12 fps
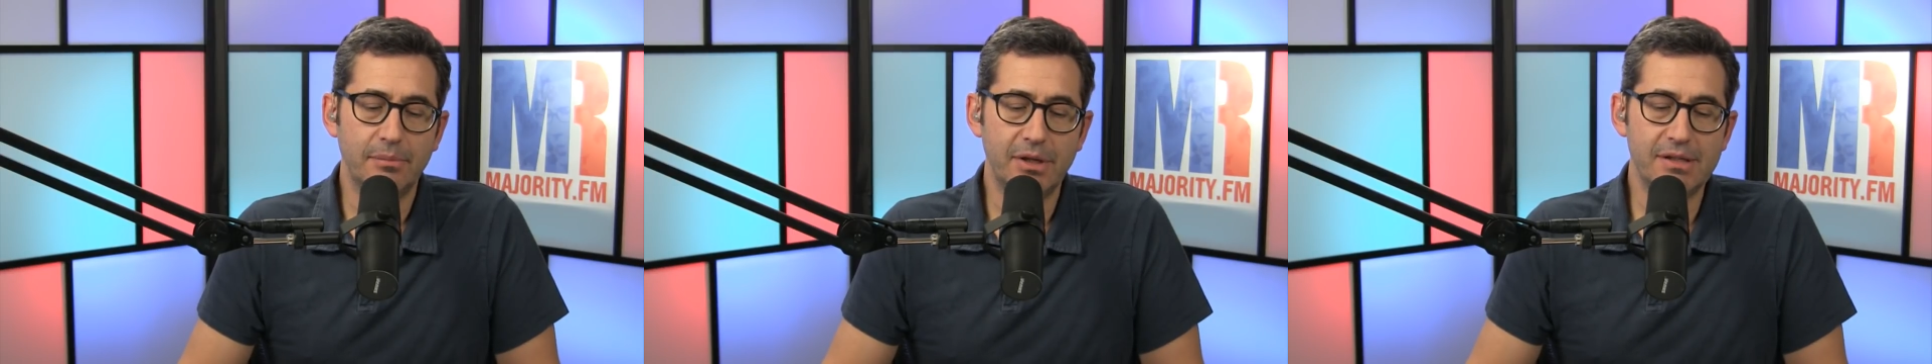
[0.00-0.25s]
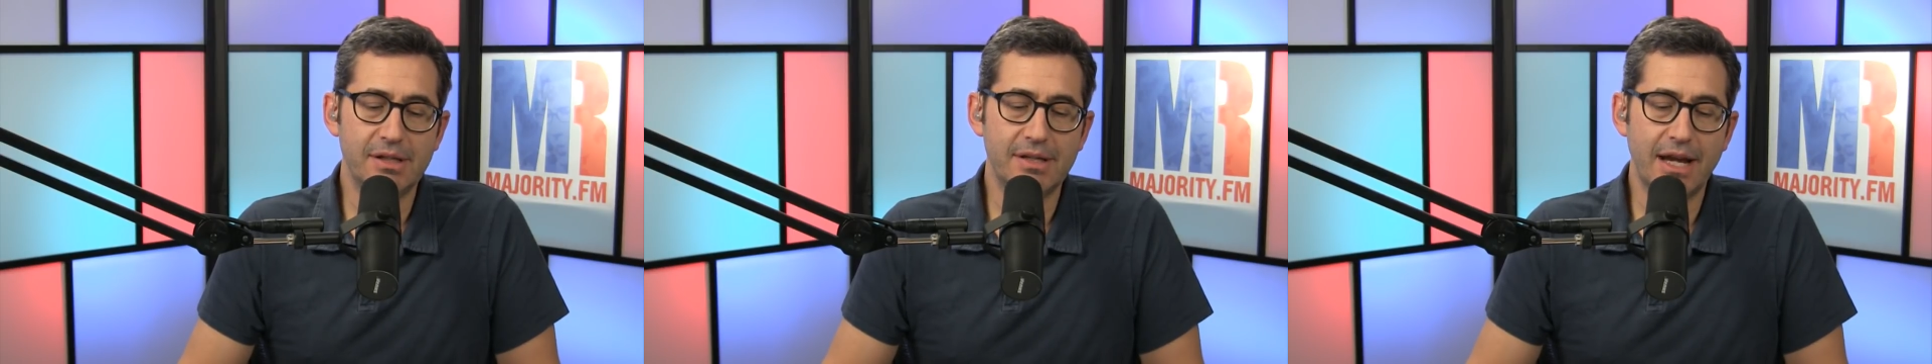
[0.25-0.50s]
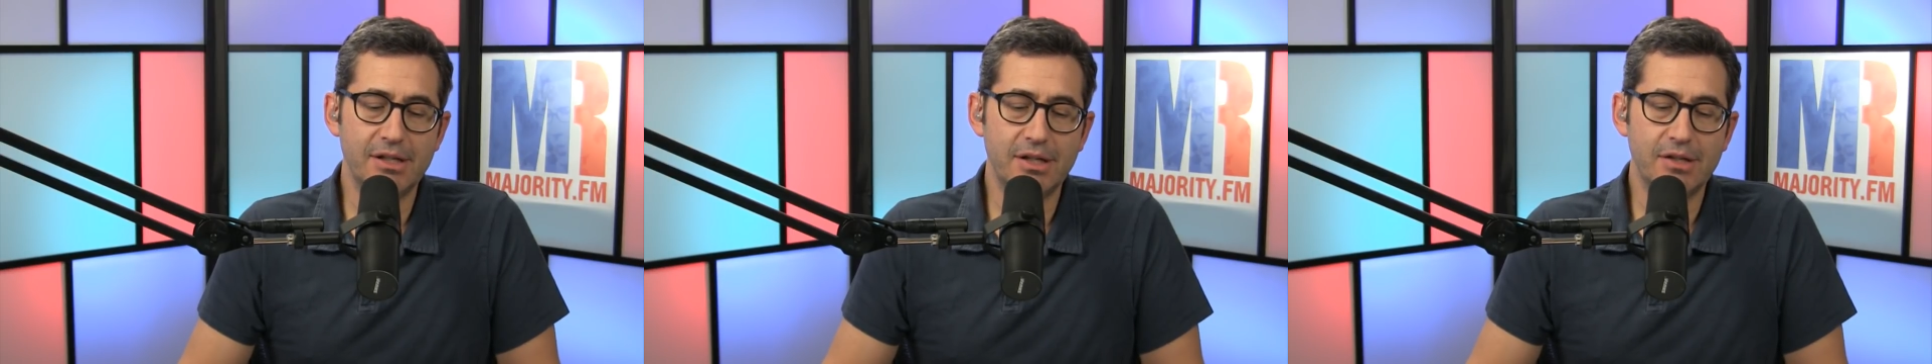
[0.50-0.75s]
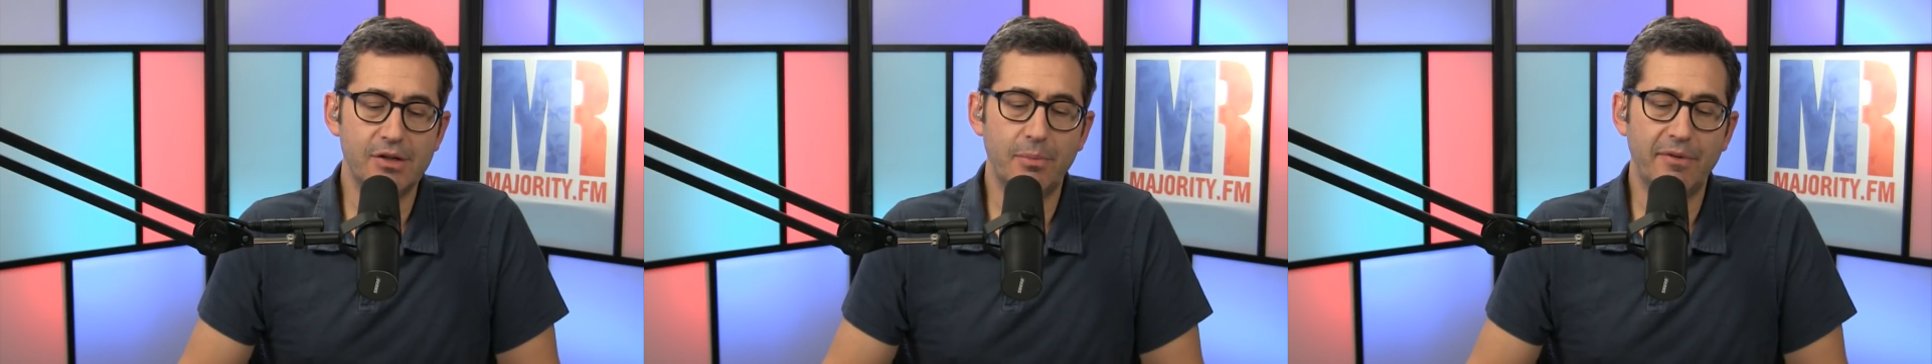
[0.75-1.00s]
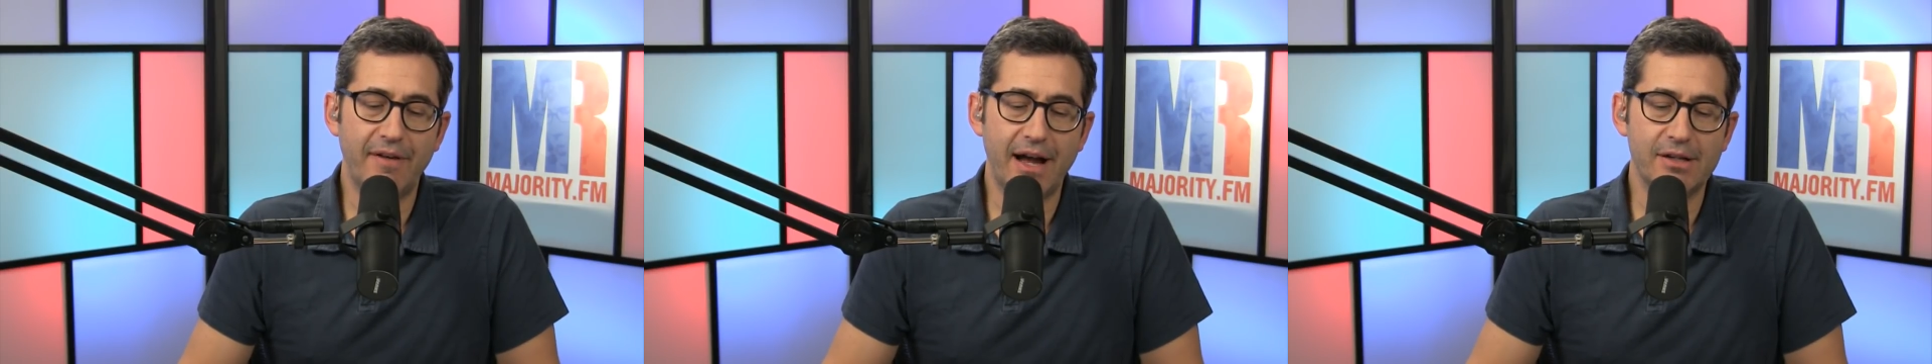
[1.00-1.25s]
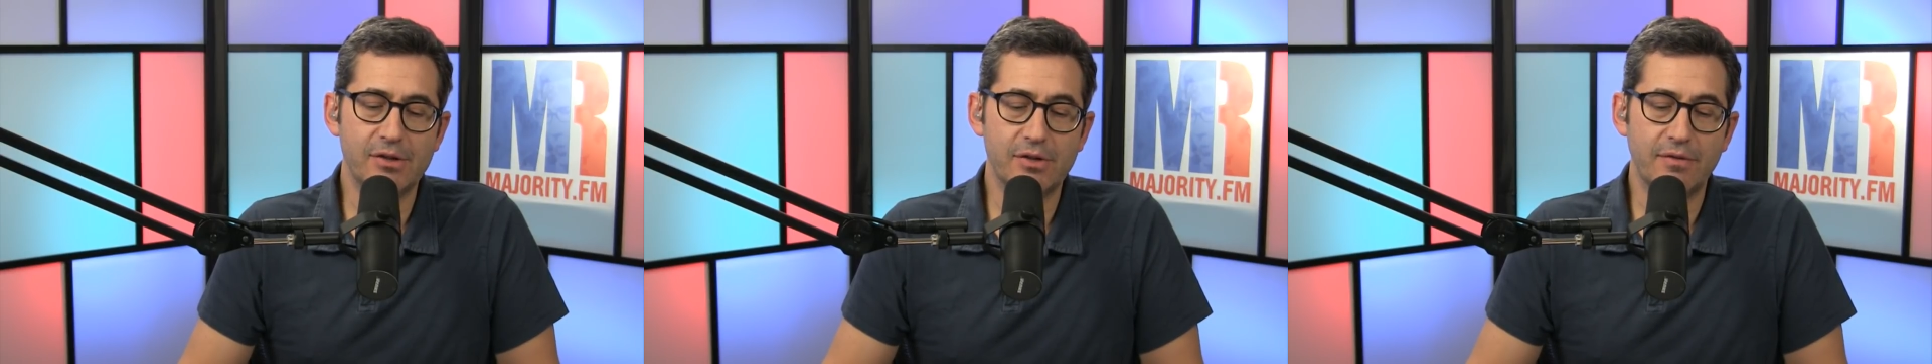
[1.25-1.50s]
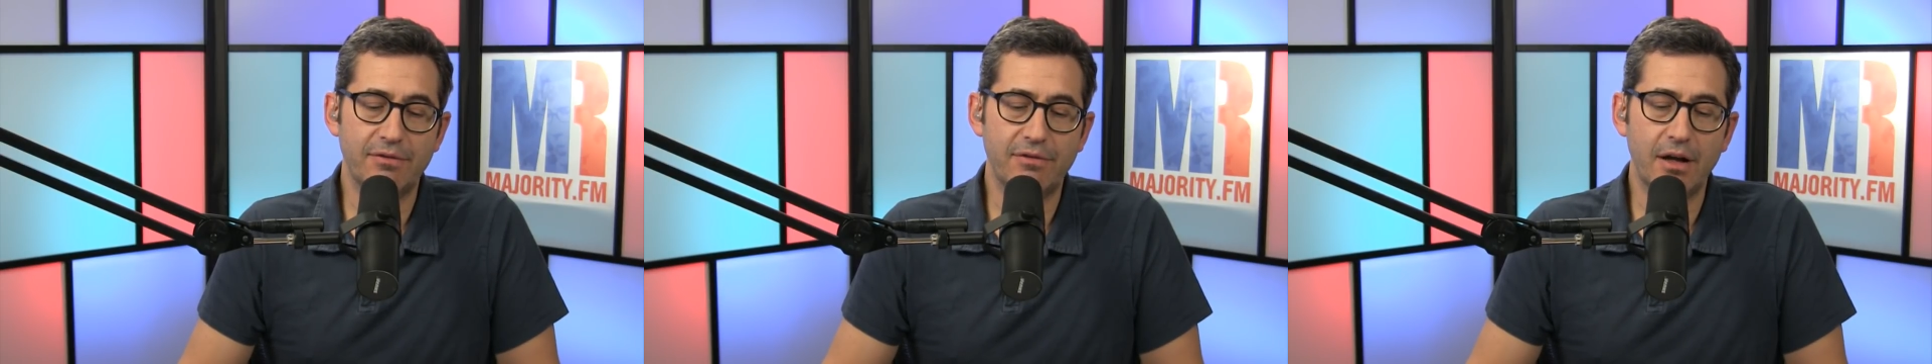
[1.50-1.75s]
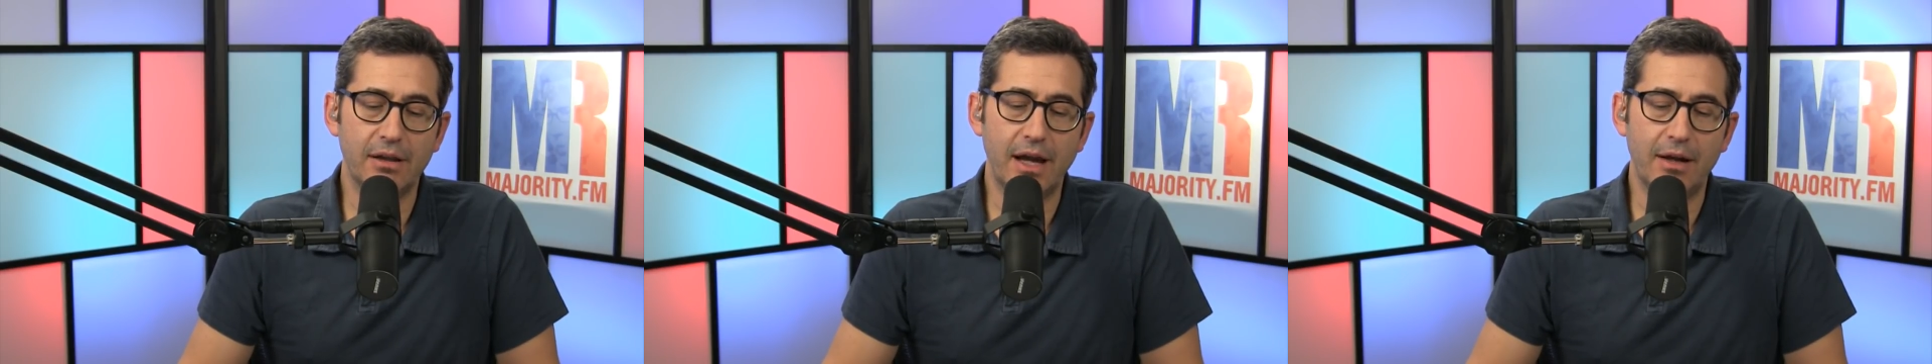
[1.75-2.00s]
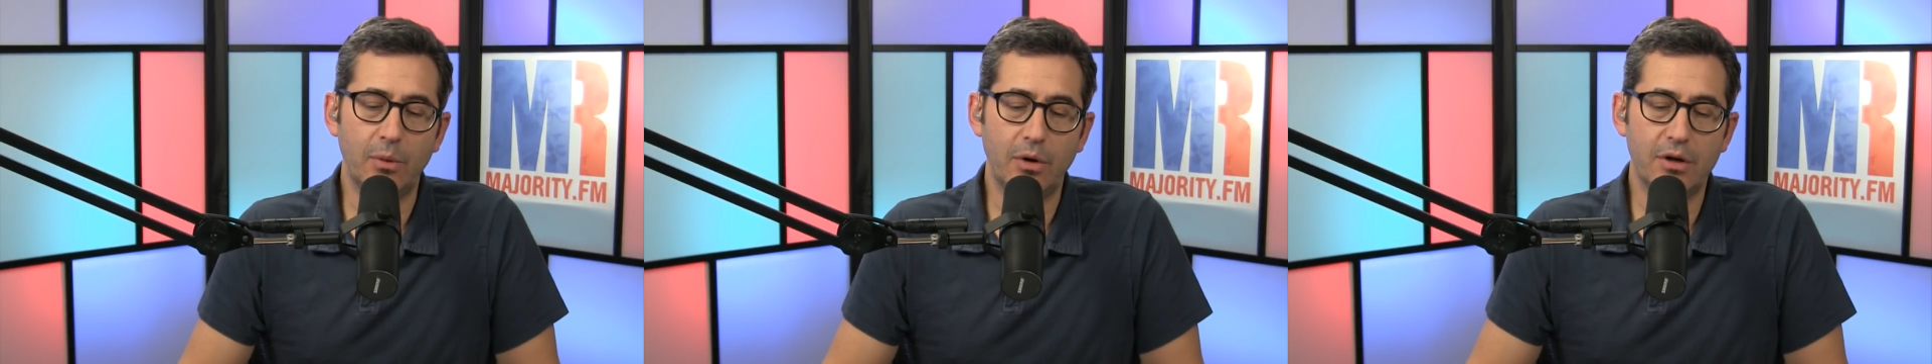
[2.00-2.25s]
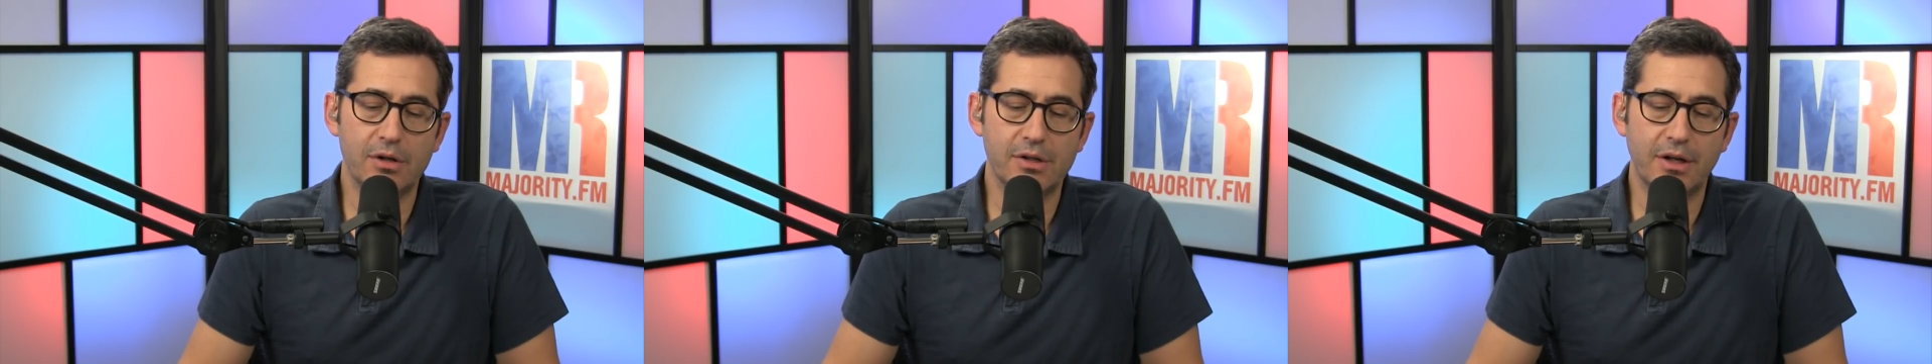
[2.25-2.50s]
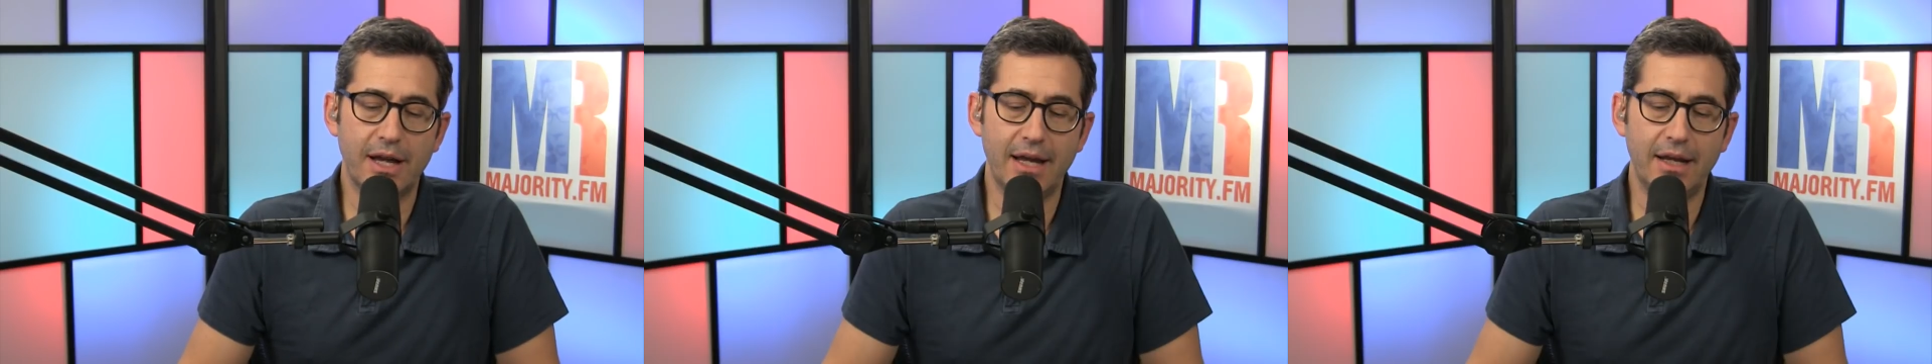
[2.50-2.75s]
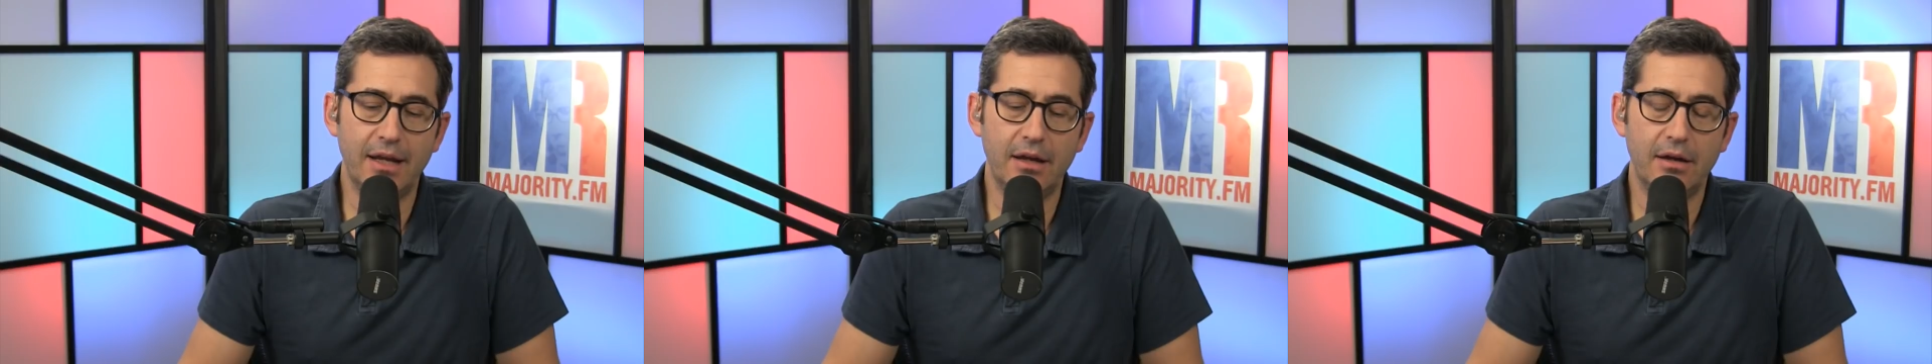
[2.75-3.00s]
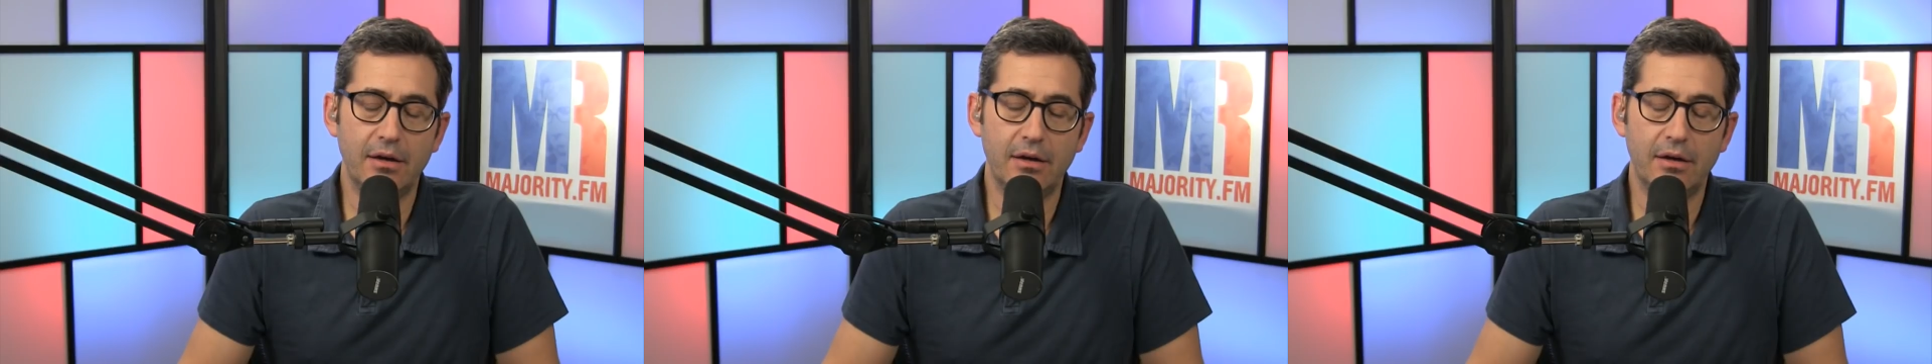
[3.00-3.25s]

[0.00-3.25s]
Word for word: business agents, supervisors, and frontline workers are getting